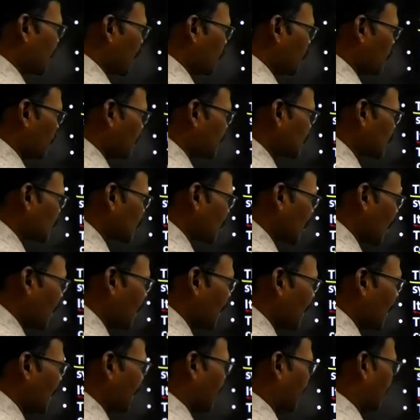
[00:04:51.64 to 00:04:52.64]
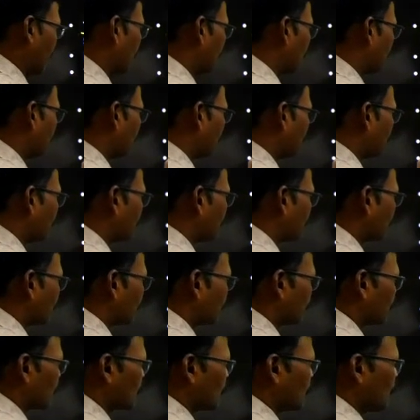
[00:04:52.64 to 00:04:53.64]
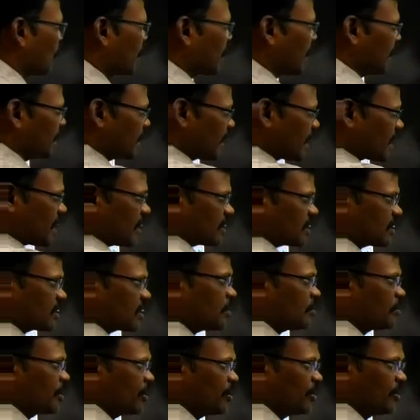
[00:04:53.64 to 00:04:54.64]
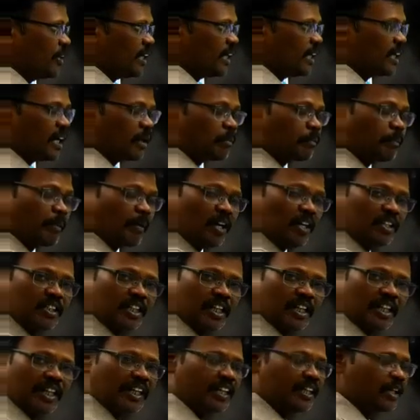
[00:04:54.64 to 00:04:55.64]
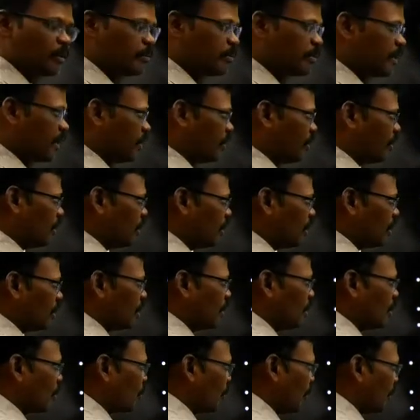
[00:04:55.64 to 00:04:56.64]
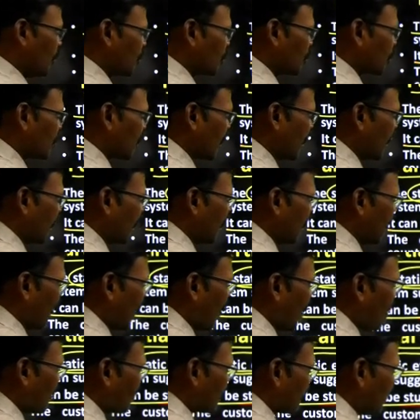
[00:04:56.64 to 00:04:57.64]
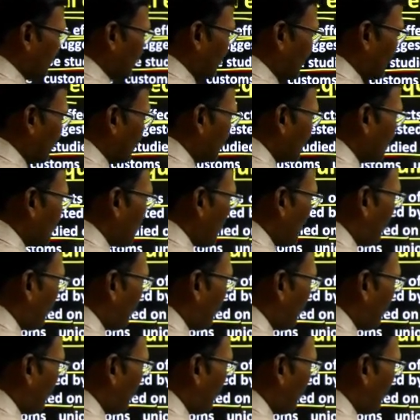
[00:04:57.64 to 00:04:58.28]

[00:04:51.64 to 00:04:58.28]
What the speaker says: can be studied, okay, in the custom union or partial equilibrium, going to study on the